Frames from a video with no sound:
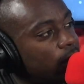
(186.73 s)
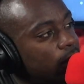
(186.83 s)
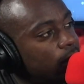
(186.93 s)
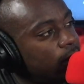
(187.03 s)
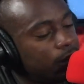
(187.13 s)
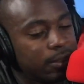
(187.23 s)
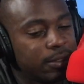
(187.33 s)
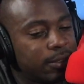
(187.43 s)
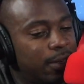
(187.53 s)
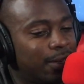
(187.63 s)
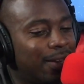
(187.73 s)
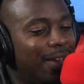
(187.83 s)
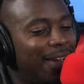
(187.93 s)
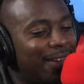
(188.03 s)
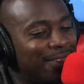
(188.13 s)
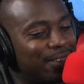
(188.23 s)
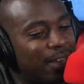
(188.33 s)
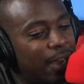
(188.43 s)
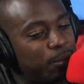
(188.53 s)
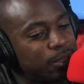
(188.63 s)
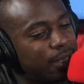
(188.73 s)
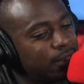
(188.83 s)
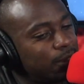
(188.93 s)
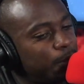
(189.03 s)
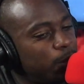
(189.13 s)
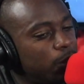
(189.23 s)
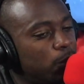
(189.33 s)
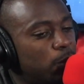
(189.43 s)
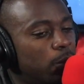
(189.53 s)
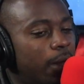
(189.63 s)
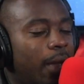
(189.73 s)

trying thought, a year. I thought that was actually pretty cool.